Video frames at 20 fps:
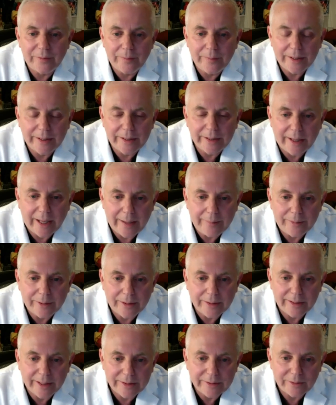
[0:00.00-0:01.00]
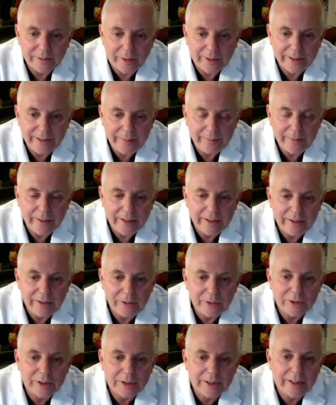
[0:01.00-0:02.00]
familial hypercholesterolemia
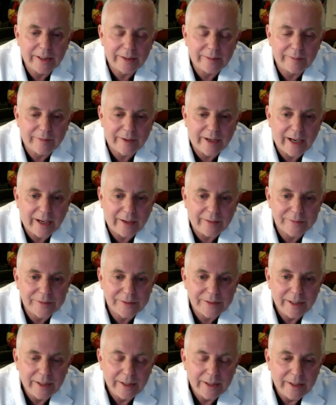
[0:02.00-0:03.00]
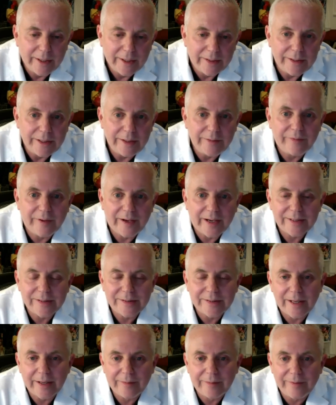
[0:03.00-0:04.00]
usually involves defects
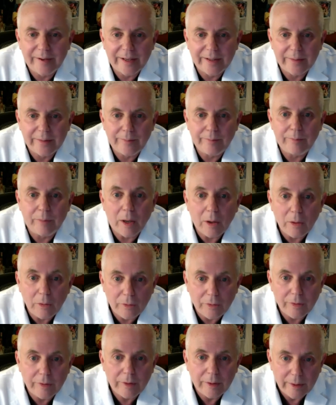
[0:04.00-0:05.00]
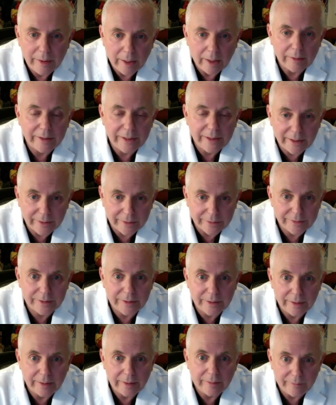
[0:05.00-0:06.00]
that affect both alleles
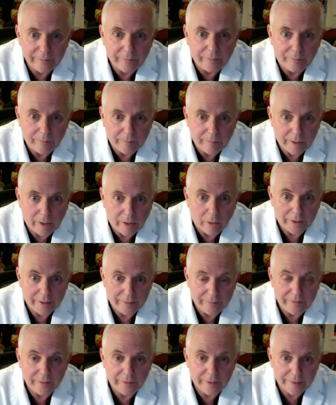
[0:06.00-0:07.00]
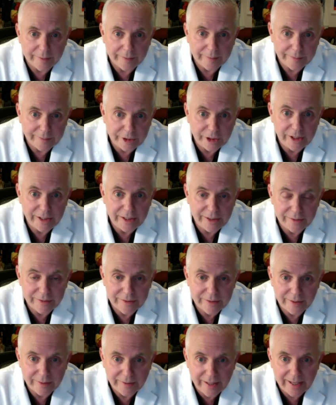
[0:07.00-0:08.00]
coding for genes
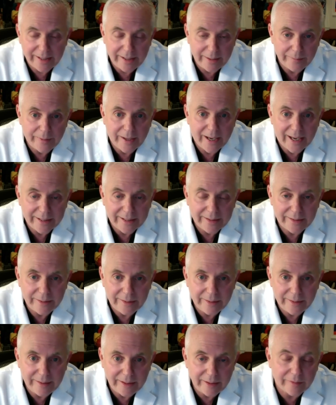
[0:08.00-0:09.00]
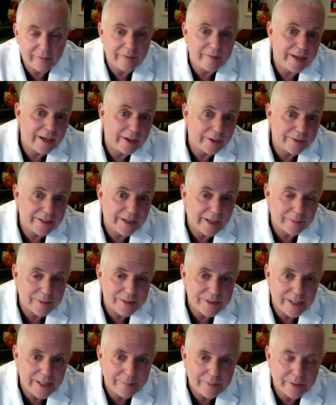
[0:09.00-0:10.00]
that impact either the LDL
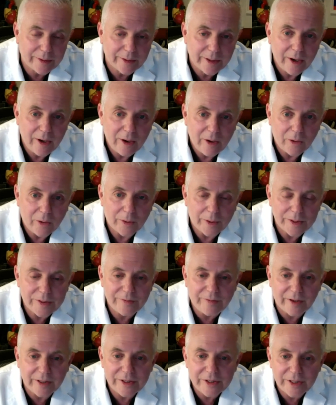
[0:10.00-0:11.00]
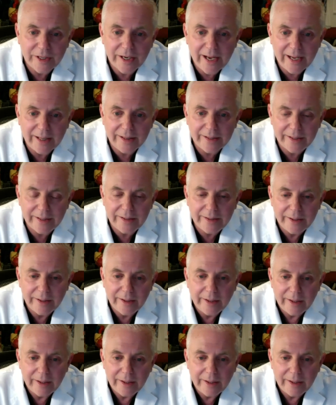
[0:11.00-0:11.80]
receptor or its functionality.